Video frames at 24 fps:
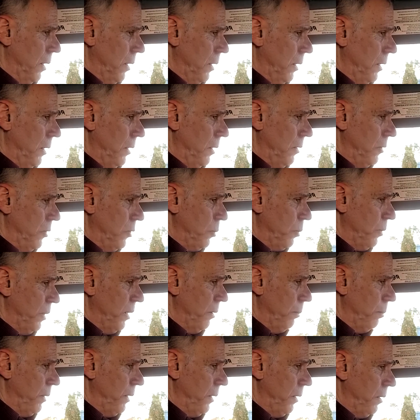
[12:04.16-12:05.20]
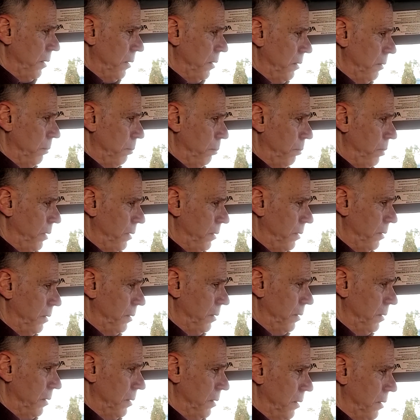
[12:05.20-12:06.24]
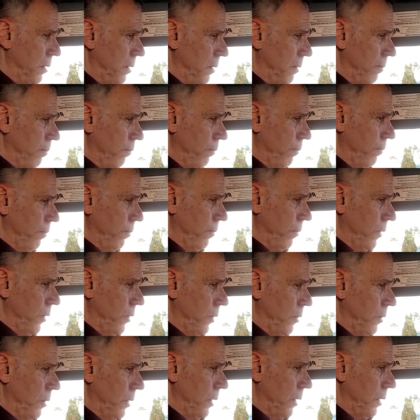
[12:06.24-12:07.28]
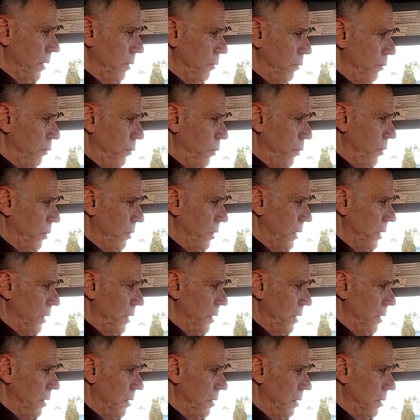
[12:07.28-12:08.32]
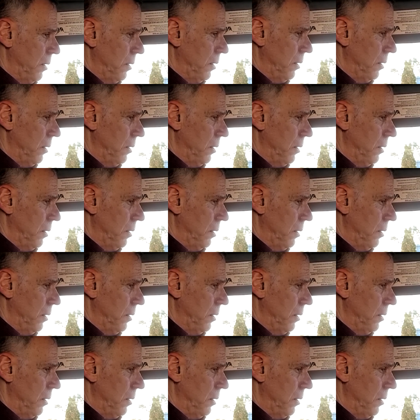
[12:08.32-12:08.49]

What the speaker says: And it's ramping up. 30, 40,